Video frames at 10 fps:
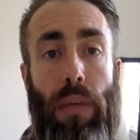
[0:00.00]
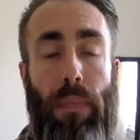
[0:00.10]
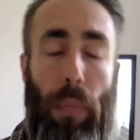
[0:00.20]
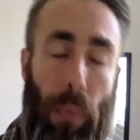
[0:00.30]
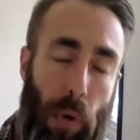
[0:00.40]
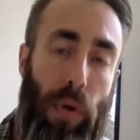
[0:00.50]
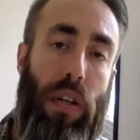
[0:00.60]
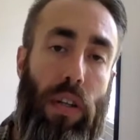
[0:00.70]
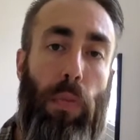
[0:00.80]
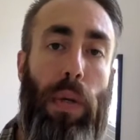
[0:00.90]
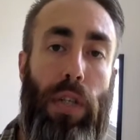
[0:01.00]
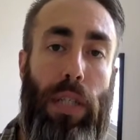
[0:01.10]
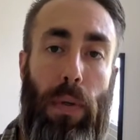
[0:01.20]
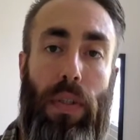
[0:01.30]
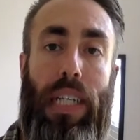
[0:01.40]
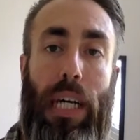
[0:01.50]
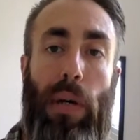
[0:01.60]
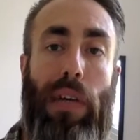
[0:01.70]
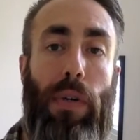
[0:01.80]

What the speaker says: The pro-gun lobby responded, however,